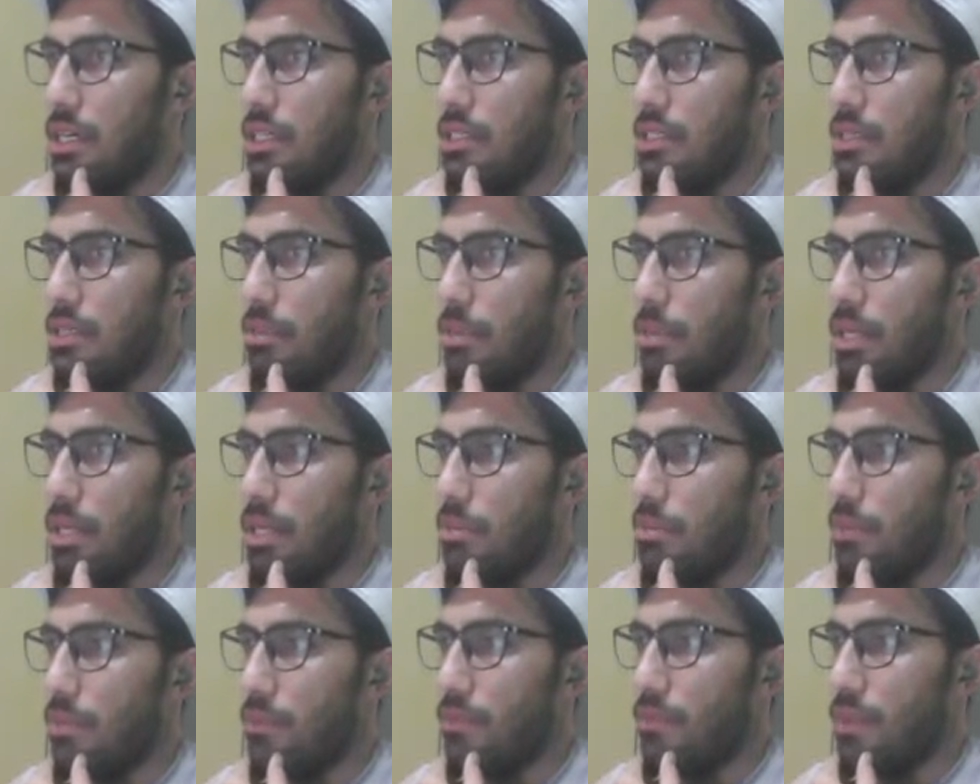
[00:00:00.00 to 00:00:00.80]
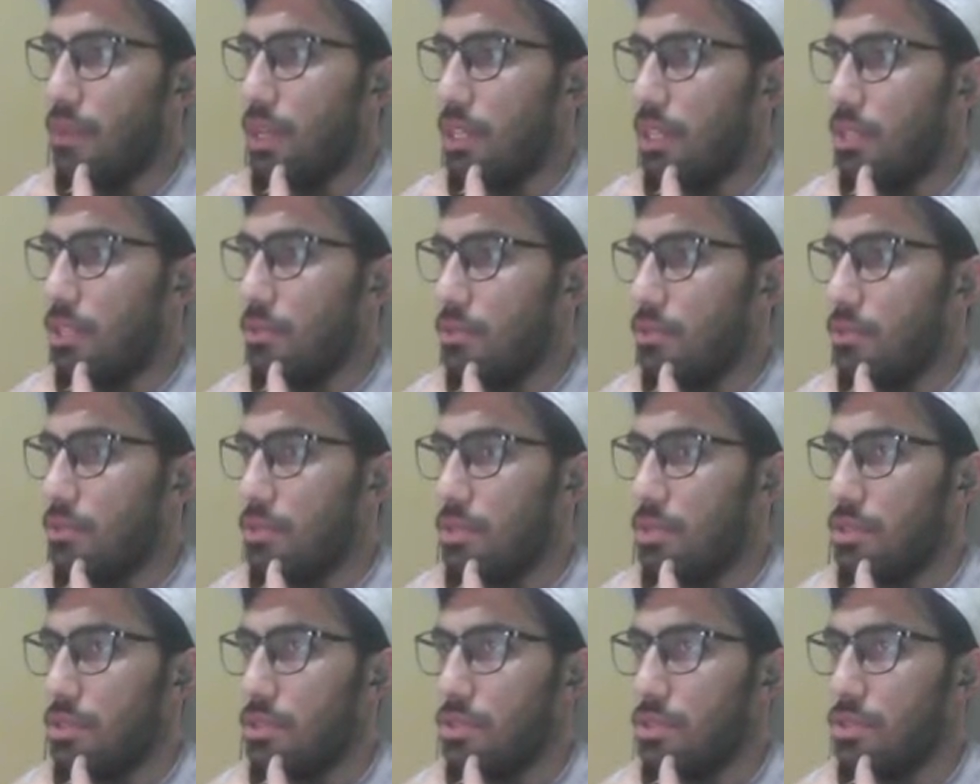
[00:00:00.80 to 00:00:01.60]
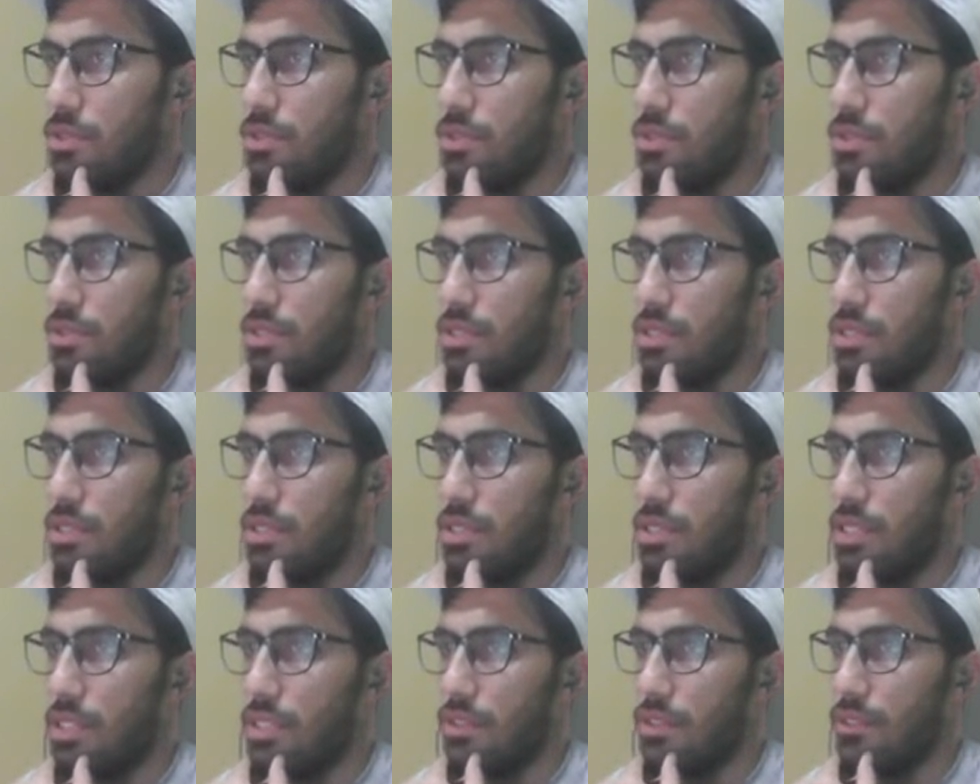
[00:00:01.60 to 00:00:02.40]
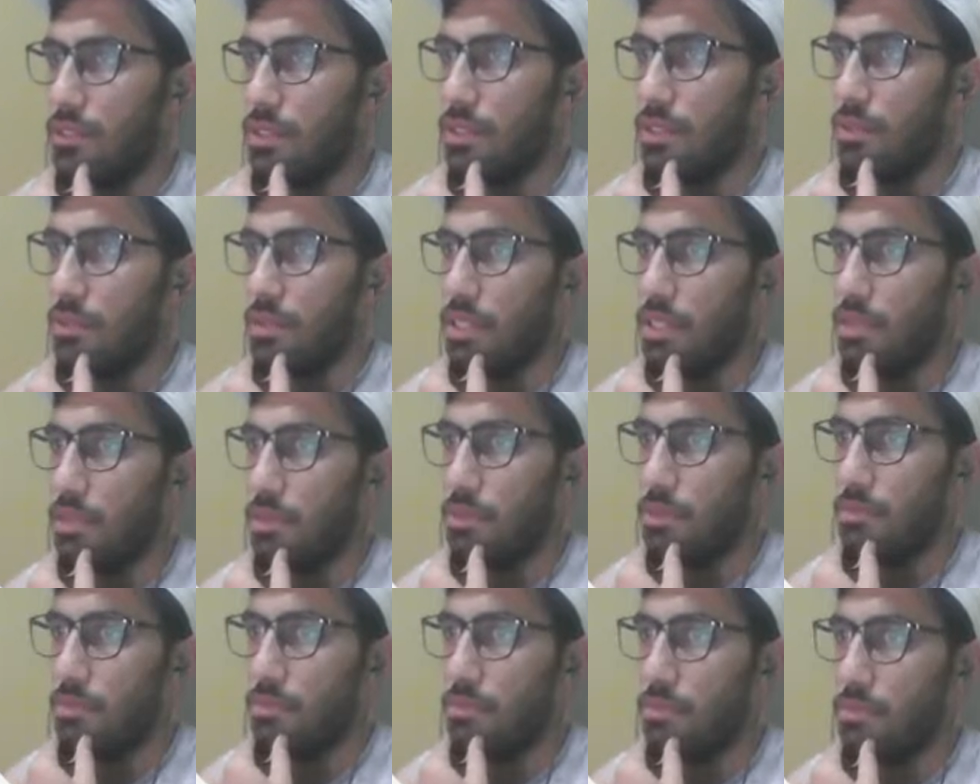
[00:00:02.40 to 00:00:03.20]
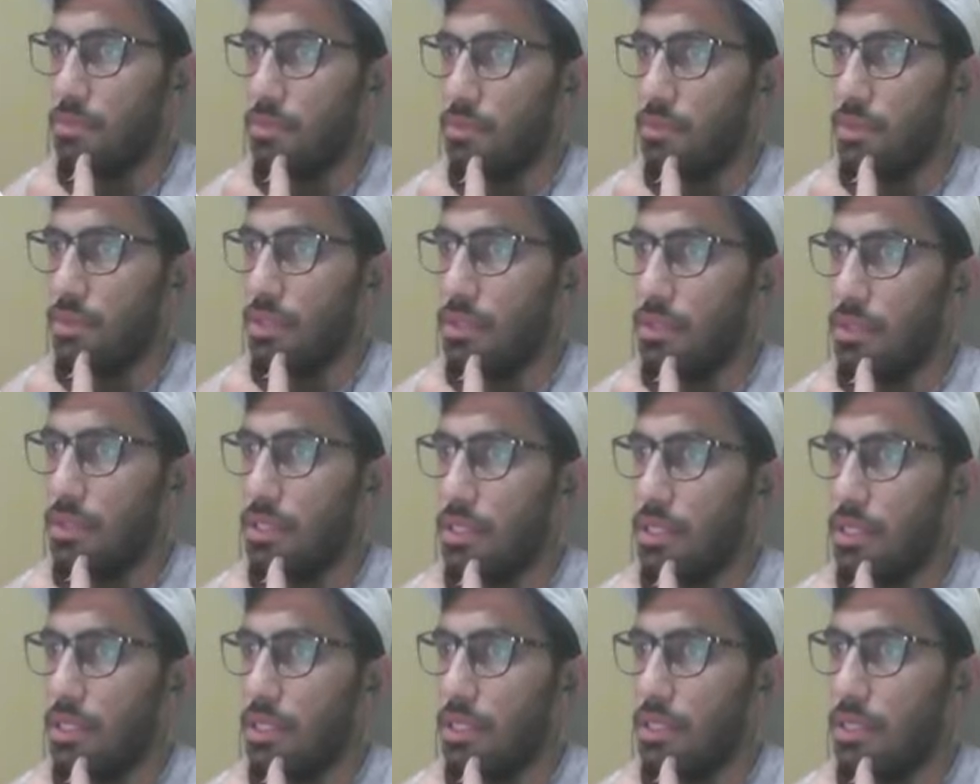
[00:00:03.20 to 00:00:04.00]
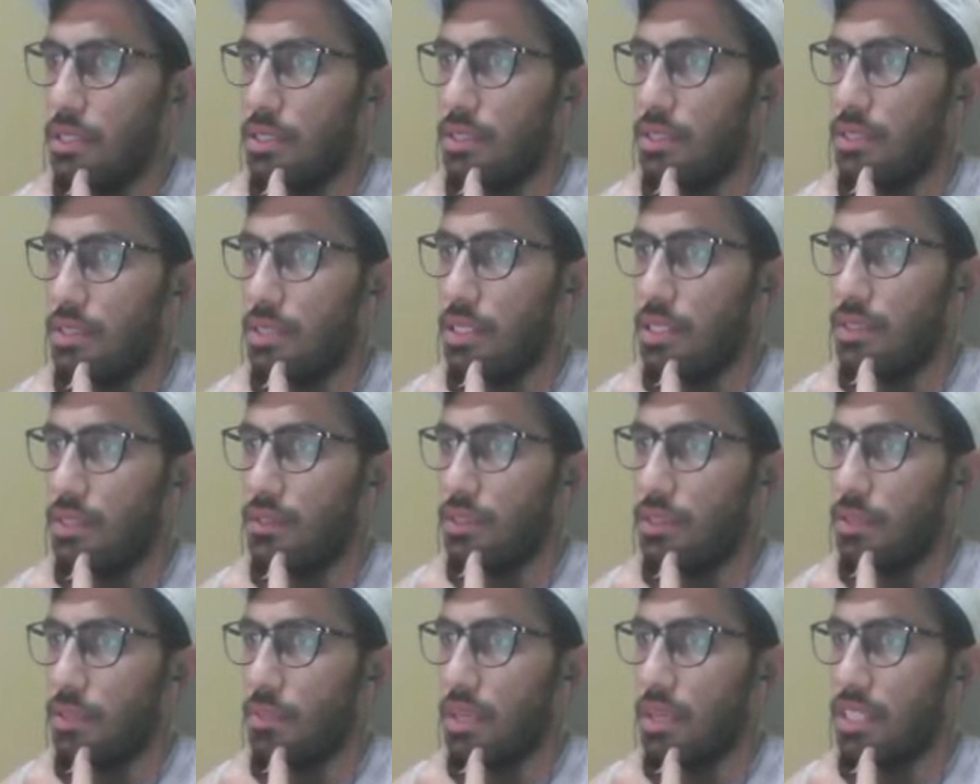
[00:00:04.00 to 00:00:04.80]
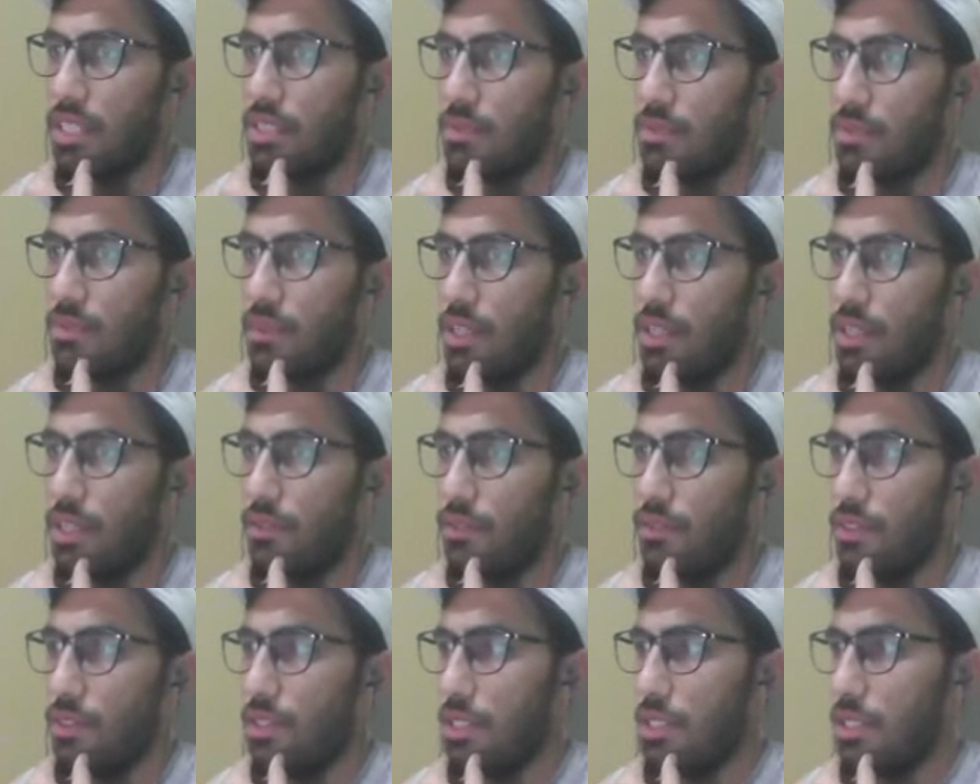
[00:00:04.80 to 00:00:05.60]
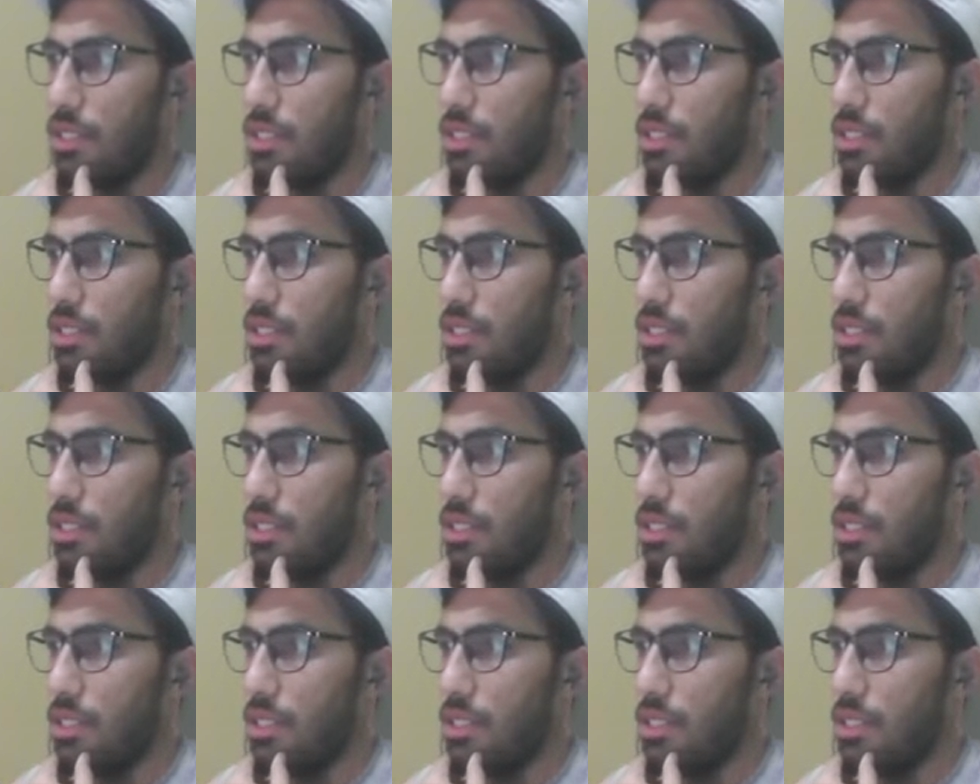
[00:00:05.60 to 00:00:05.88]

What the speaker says: the minimum value, so this stands for the minimum, okay, and this stands for the maximum value for that.